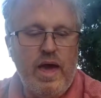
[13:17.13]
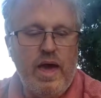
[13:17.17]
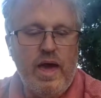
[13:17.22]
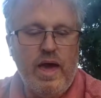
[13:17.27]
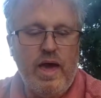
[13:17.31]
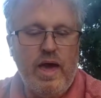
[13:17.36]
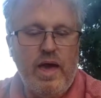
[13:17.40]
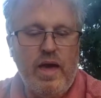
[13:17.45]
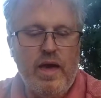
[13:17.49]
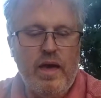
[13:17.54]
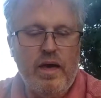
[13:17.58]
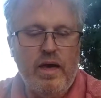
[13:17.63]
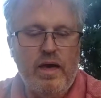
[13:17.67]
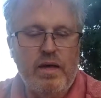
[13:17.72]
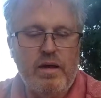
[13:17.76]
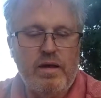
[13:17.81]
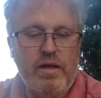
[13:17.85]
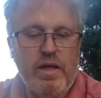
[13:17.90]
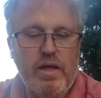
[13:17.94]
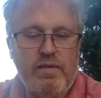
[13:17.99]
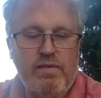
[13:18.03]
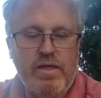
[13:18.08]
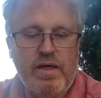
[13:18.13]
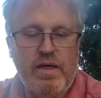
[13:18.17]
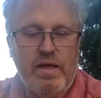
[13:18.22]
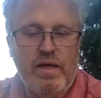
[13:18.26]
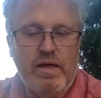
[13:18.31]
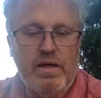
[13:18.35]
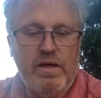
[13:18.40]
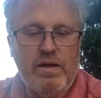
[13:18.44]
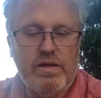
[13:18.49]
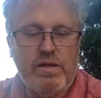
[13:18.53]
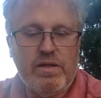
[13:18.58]
And
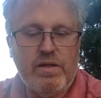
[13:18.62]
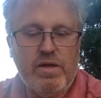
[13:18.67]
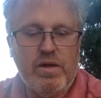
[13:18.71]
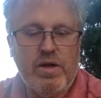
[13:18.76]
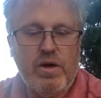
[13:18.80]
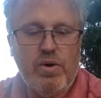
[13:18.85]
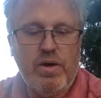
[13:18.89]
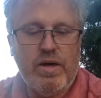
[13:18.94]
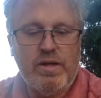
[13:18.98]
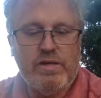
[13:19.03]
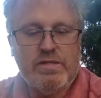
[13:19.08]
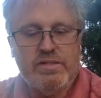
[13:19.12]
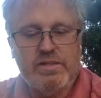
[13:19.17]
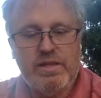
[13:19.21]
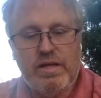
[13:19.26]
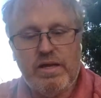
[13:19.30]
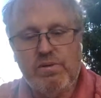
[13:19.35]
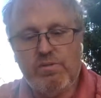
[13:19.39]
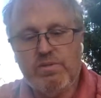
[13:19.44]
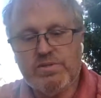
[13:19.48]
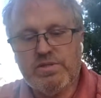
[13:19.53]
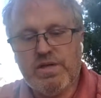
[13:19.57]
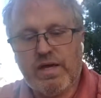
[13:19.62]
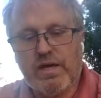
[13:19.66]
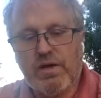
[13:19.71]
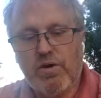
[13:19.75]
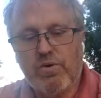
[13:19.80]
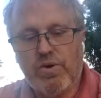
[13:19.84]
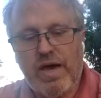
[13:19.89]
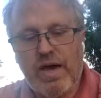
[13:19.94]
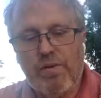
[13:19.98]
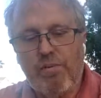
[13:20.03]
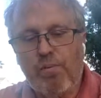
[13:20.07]
then, then it was like,
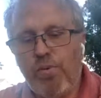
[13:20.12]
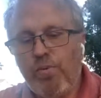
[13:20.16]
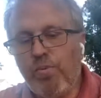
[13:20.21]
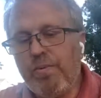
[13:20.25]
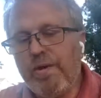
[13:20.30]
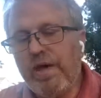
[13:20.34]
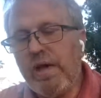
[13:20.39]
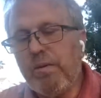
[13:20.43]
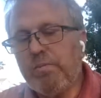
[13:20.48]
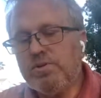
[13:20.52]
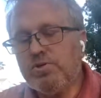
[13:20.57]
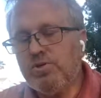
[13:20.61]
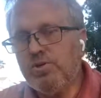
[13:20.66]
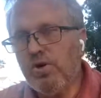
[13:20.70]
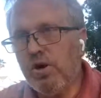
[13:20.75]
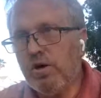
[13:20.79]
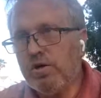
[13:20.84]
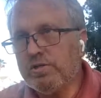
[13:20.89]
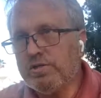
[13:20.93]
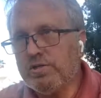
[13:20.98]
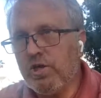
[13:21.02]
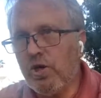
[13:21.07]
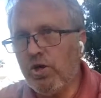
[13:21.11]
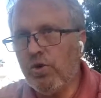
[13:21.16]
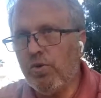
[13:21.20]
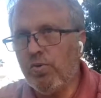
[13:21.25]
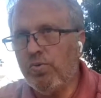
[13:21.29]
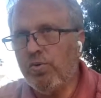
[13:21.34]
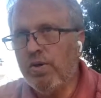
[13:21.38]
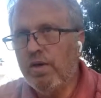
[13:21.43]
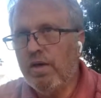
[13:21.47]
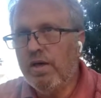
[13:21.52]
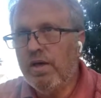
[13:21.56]
okay, we'll be able to
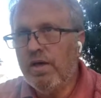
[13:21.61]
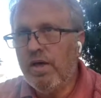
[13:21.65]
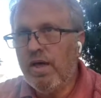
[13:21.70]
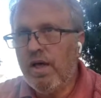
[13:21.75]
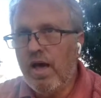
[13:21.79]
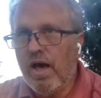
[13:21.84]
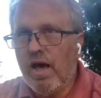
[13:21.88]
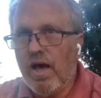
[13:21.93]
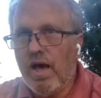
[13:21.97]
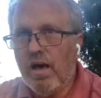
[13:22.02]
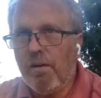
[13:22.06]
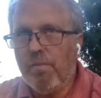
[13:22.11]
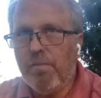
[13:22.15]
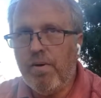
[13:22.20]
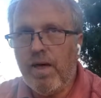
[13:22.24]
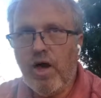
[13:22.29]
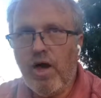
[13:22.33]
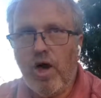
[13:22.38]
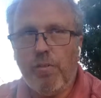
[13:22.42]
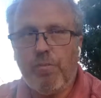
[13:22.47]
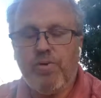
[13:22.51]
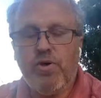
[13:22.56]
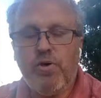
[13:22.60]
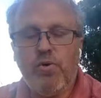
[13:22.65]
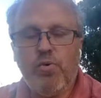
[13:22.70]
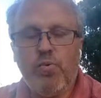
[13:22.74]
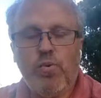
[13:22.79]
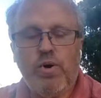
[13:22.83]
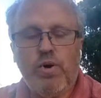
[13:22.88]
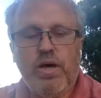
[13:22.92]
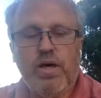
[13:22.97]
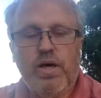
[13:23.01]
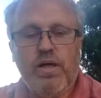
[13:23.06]
also, help
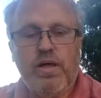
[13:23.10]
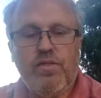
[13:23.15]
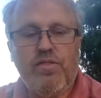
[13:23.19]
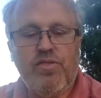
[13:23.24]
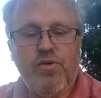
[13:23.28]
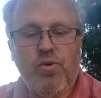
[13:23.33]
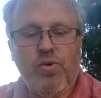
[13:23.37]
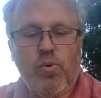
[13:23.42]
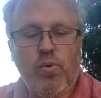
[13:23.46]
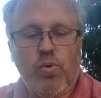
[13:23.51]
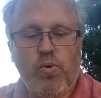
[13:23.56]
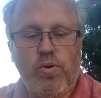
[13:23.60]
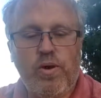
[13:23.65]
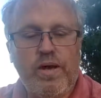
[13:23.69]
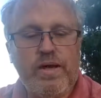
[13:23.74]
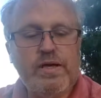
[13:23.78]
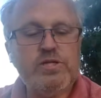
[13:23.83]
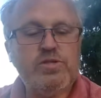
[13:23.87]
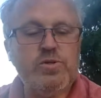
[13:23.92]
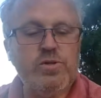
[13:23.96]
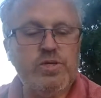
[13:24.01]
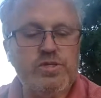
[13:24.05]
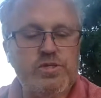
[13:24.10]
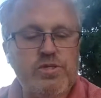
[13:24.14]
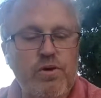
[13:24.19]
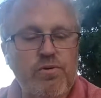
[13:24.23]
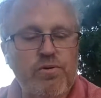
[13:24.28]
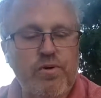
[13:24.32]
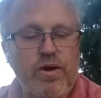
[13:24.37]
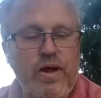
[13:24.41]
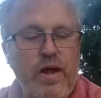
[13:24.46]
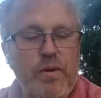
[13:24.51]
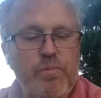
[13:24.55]
you with your interest,
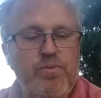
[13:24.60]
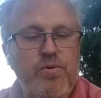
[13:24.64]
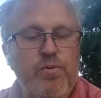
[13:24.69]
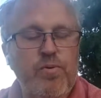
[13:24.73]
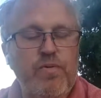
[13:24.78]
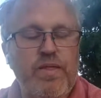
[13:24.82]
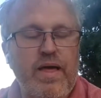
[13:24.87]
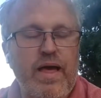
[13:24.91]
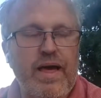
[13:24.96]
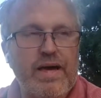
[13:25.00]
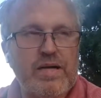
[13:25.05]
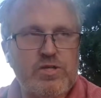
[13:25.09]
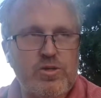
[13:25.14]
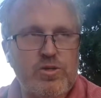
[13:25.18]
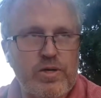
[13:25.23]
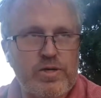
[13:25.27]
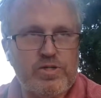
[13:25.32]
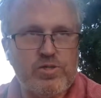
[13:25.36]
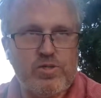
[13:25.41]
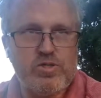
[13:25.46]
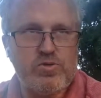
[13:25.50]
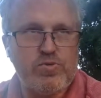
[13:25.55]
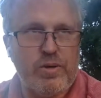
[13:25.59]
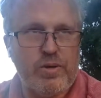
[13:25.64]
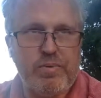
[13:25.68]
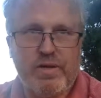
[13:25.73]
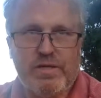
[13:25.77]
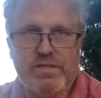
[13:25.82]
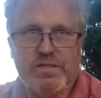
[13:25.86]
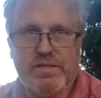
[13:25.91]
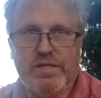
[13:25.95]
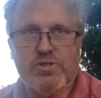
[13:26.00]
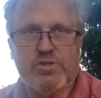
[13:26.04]
or help you with the actual interest
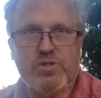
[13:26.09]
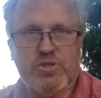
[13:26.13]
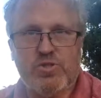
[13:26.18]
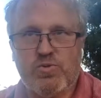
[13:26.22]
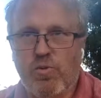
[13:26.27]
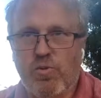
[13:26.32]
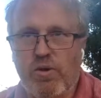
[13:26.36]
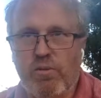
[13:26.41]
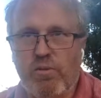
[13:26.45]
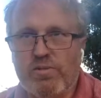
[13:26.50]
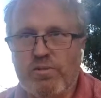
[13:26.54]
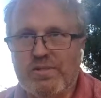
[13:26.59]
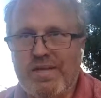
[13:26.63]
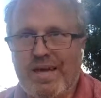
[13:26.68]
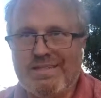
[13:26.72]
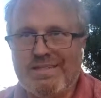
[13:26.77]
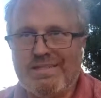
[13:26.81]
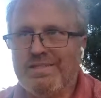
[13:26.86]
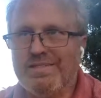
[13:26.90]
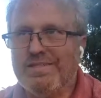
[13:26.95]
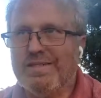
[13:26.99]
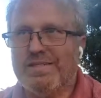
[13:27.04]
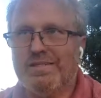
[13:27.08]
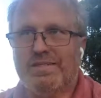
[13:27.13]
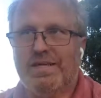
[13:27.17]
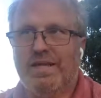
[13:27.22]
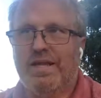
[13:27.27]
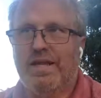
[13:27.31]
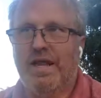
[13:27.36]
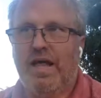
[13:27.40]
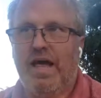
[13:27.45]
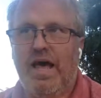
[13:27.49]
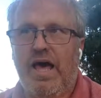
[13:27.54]
rate, because the interest rate was at
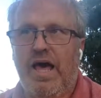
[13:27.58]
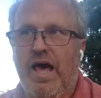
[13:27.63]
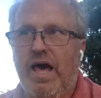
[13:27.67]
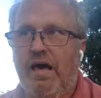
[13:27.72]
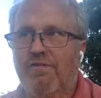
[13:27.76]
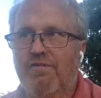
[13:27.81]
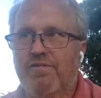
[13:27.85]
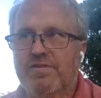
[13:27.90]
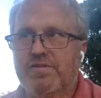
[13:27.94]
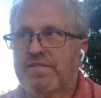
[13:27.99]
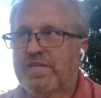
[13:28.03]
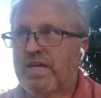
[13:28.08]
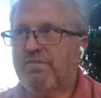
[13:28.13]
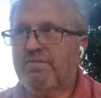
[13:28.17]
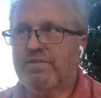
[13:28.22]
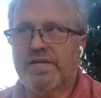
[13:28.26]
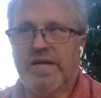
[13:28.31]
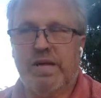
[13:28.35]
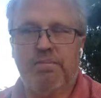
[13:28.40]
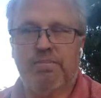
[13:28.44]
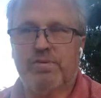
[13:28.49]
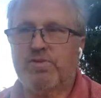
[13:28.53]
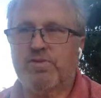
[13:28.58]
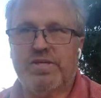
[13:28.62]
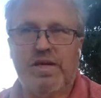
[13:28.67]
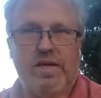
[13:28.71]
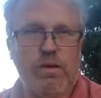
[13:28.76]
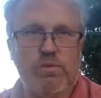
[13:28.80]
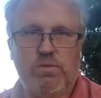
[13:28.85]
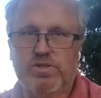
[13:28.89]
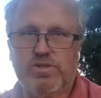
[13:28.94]
16.5%, 17%.